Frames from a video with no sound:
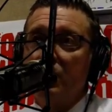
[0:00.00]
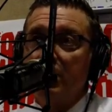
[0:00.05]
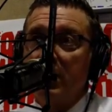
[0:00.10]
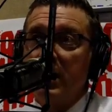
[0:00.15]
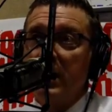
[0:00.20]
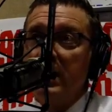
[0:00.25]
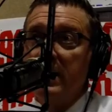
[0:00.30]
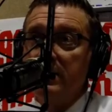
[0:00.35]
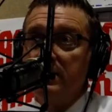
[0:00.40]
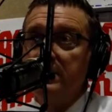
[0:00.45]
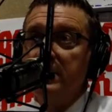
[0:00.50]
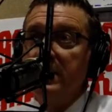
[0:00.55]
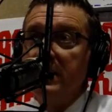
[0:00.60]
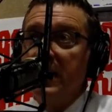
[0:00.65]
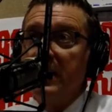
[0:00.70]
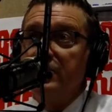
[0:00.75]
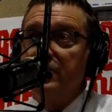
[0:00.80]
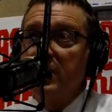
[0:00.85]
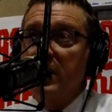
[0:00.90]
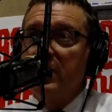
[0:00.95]
or by the
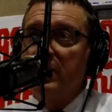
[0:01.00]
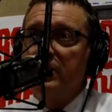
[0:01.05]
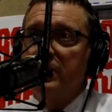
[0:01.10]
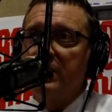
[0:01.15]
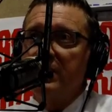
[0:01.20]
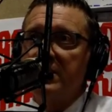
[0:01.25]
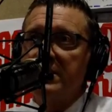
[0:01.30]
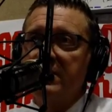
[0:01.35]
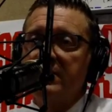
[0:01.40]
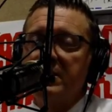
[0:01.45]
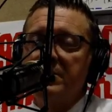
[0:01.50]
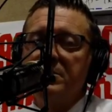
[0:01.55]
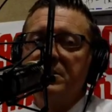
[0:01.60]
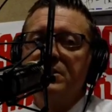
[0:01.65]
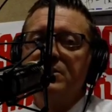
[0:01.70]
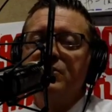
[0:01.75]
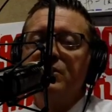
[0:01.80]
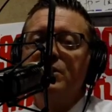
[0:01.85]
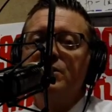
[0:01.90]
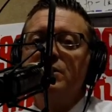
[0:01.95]
National Highway Traffic Safety
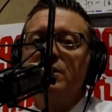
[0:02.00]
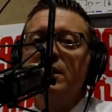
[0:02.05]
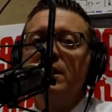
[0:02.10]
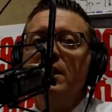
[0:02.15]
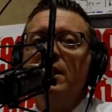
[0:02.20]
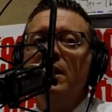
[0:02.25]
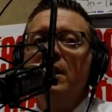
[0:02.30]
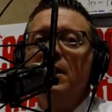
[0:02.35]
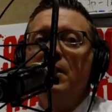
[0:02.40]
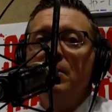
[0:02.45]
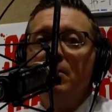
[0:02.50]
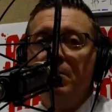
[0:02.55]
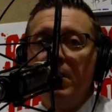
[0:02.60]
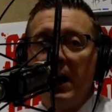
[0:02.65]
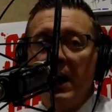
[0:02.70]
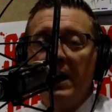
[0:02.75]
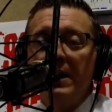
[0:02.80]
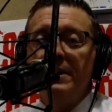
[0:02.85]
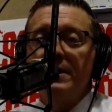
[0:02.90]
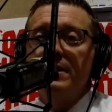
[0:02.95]
Administration.
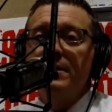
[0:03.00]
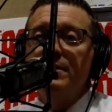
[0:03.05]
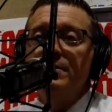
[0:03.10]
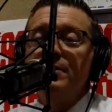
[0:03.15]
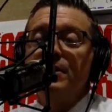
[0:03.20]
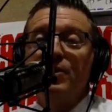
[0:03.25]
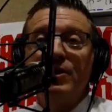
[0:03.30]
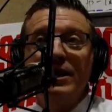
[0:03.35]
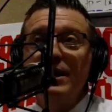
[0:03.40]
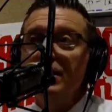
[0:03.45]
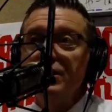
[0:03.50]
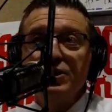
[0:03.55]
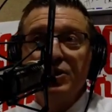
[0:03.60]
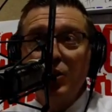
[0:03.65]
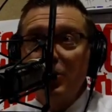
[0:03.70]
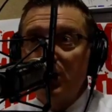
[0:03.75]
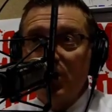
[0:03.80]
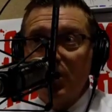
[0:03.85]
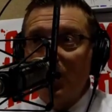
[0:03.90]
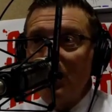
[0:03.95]
But there is
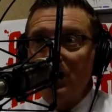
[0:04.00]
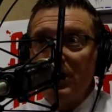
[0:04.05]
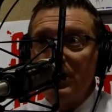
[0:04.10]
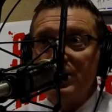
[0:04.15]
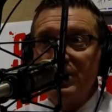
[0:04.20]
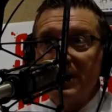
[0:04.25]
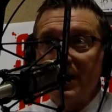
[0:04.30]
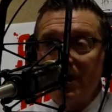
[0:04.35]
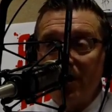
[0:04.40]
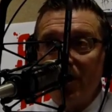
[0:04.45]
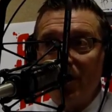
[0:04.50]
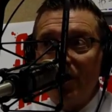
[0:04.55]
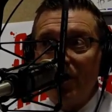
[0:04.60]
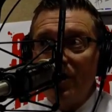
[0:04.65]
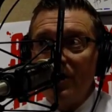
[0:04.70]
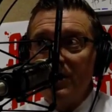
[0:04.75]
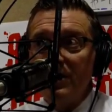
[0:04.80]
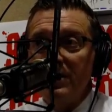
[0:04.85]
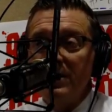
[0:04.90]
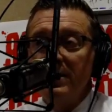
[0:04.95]
no prohibition at
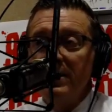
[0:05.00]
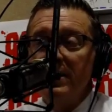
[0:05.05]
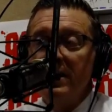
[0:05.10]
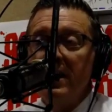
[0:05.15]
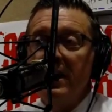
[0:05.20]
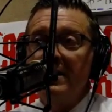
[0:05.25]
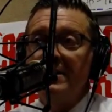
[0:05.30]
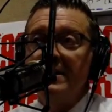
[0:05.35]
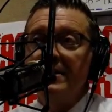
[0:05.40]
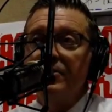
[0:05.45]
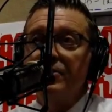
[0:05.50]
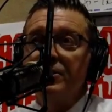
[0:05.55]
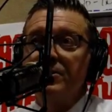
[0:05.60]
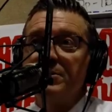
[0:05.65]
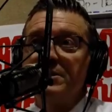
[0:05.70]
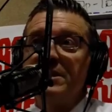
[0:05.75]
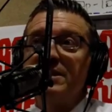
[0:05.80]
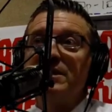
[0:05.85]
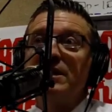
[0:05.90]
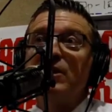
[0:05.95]
all on
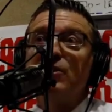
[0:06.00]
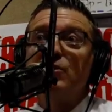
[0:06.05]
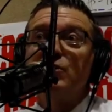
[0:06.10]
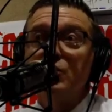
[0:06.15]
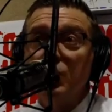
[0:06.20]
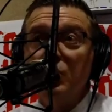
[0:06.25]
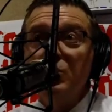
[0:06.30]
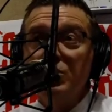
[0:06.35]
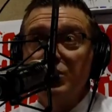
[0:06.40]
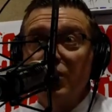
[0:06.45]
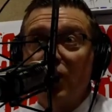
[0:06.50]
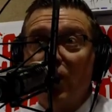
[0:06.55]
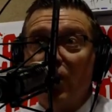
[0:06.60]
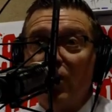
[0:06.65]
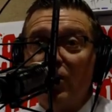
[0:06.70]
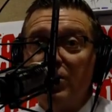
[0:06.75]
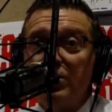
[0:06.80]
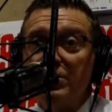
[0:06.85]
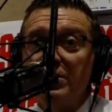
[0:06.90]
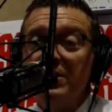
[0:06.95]
dealerships to sell used
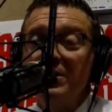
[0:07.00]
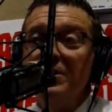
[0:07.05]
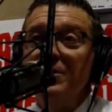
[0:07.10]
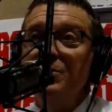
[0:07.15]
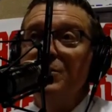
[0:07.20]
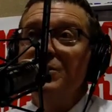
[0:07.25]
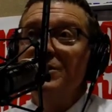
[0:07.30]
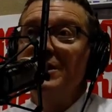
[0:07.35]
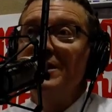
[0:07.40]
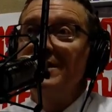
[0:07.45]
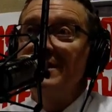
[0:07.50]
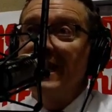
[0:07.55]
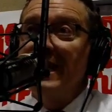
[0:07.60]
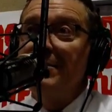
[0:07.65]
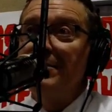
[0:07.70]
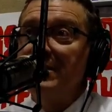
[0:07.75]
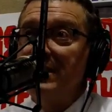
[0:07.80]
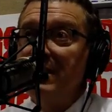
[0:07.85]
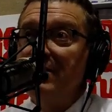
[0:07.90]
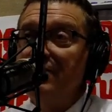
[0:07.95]
cars with the
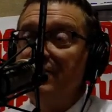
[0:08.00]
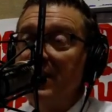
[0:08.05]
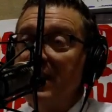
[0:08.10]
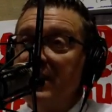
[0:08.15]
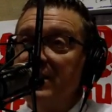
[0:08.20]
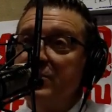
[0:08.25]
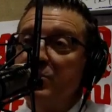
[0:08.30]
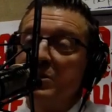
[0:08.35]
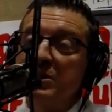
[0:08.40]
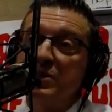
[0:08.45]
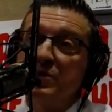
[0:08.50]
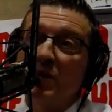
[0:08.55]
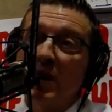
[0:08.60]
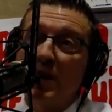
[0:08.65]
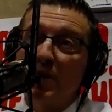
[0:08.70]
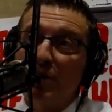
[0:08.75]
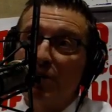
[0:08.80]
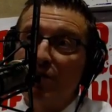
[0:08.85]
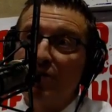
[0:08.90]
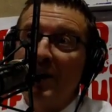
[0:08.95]
same defects, which is
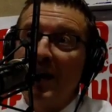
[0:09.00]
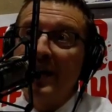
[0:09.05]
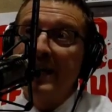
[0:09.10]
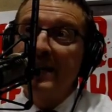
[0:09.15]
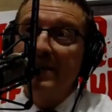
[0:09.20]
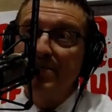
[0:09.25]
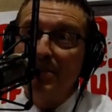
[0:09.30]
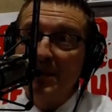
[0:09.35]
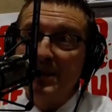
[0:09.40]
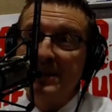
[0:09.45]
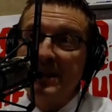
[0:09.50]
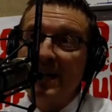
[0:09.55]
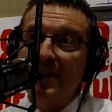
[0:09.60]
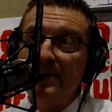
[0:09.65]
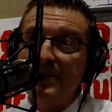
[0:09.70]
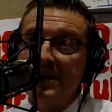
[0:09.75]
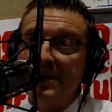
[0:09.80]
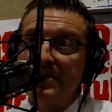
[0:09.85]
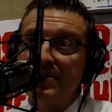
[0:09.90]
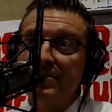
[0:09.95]
why we're finding
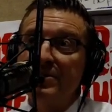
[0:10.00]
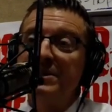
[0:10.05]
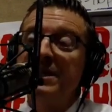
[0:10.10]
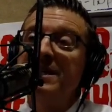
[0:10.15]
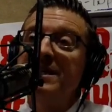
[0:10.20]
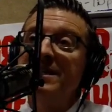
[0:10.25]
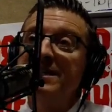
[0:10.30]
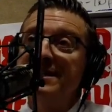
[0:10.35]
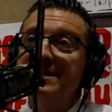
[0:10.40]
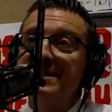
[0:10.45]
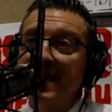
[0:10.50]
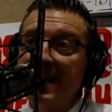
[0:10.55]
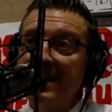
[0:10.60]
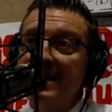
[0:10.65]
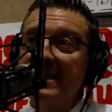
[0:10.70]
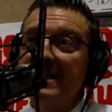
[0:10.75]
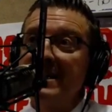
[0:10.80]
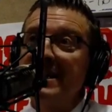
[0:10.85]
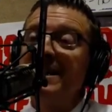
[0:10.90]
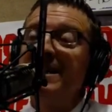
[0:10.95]
Mid-South dealers
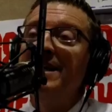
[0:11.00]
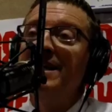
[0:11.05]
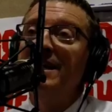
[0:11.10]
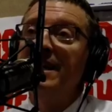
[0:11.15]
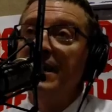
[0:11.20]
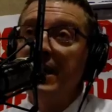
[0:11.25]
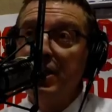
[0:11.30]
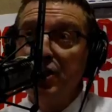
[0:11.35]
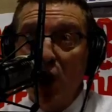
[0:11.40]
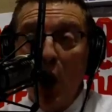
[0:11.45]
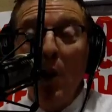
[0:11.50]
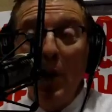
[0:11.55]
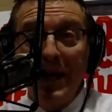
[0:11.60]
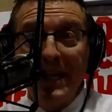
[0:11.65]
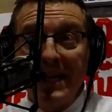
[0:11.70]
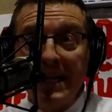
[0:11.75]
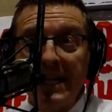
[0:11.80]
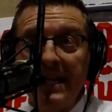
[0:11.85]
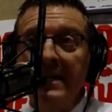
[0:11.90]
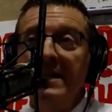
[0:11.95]
selling
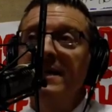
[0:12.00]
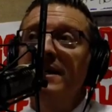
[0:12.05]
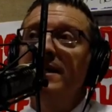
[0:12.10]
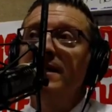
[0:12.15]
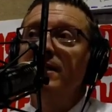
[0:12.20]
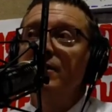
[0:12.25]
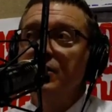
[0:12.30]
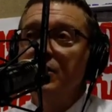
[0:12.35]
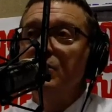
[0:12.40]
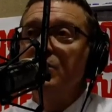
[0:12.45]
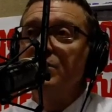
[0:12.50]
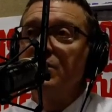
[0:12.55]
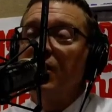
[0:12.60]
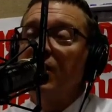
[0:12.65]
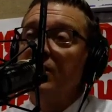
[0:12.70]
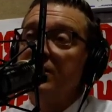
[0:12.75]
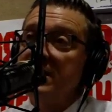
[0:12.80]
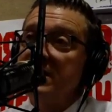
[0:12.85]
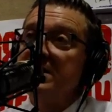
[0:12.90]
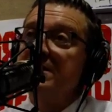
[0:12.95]
knowingly used
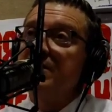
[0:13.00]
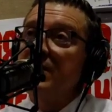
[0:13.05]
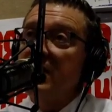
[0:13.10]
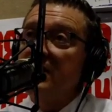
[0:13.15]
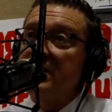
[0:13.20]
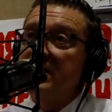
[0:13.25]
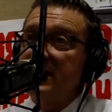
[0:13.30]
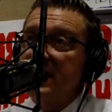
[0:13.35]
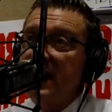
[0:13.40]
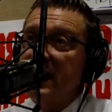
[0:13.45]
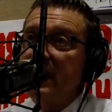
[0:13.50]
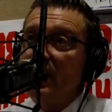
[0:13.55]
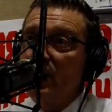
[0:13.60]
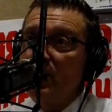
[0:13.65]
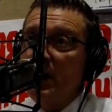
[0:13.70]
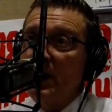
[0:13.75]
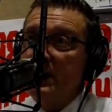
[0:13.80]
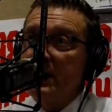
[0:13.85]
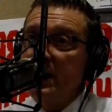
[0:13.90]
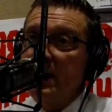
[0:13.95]
cars that still have the Takata
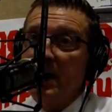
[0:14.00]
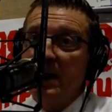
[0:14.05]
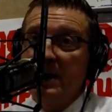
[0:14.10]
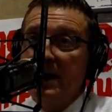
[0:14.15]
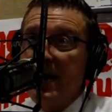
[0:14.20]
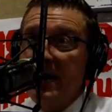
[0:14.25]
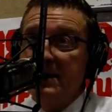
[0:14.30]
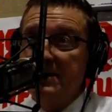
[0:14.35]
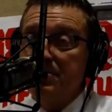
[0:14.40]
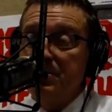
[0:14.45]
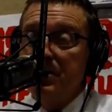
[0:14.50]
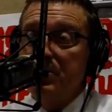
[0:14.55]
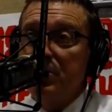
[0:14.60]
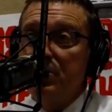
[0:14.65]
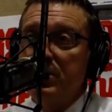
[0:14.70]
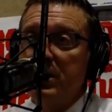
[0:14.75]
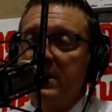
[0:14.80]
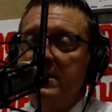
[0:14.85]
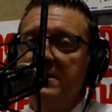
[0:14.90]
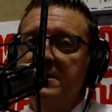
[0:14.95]
airbag that hasn't been
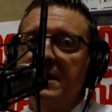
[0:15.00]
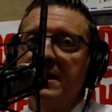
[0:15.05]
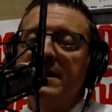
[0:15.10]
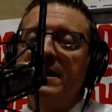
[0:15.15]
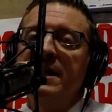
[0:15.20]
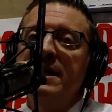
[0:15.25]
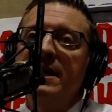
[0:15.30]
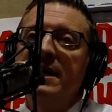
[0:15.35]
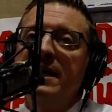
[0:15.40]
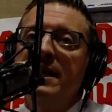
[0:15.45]
replaced yet.